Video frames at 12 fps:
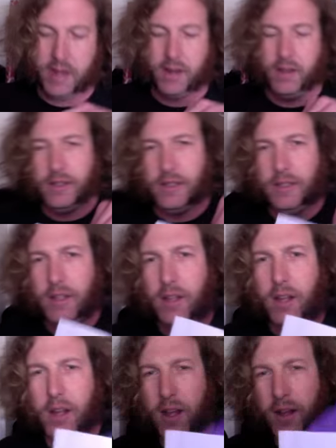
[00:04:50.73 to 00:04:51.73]
And then the
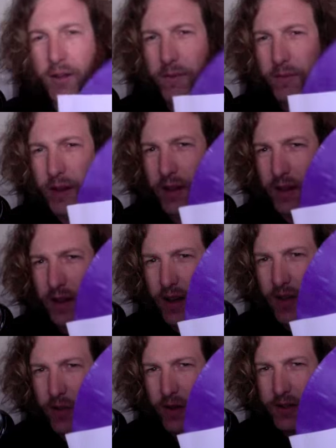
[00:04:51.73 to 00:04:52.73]
other one is on this
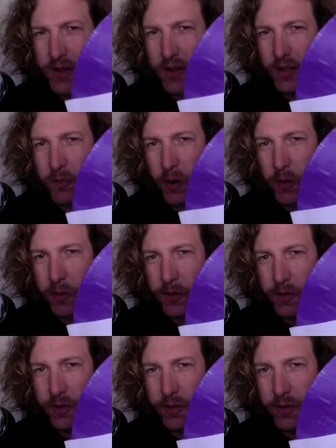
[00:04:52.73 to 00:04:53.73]
purple marble
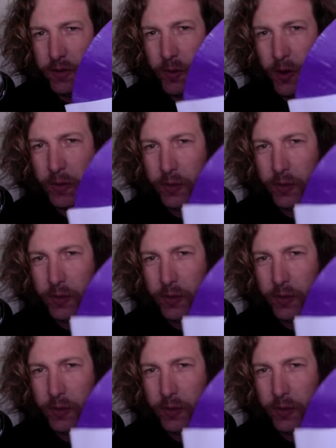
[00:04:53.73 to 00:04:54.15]
vinyl.